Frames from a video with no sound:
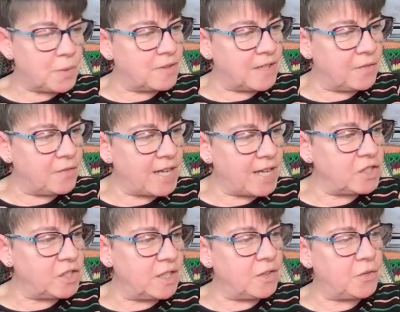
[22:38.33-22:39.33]
was the
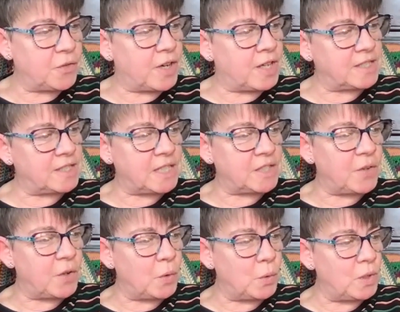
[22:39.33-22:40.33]
affection of Francis
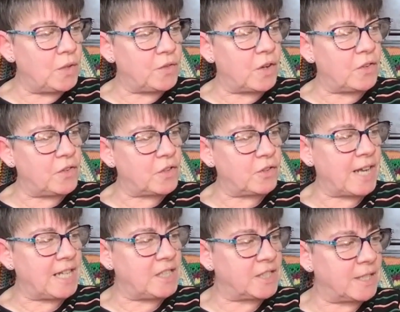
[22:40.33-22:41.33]
for all of God's
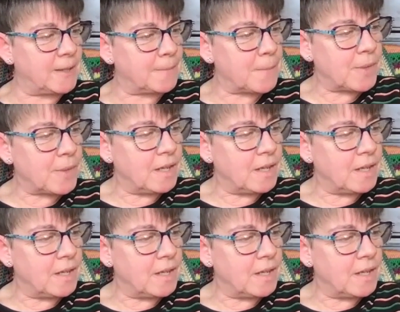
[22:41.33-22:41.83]
creation,